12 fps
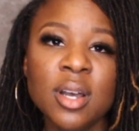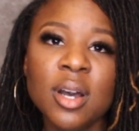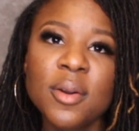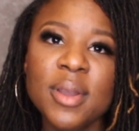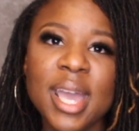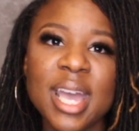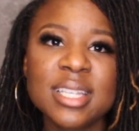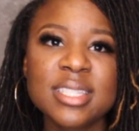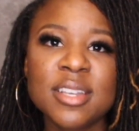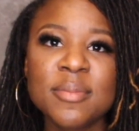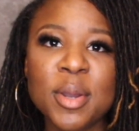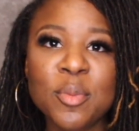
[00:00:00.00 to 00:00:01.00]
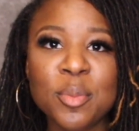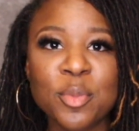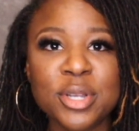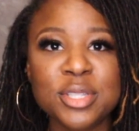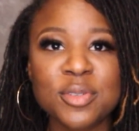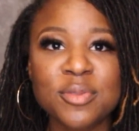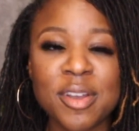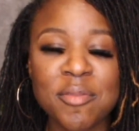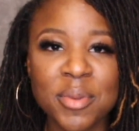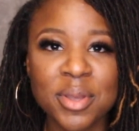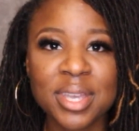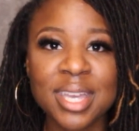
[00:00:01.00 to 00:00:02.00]
okay, I saved my 1.25
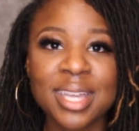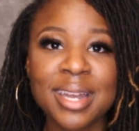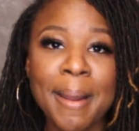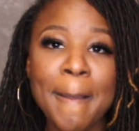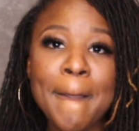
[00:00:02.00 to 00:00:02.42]
million,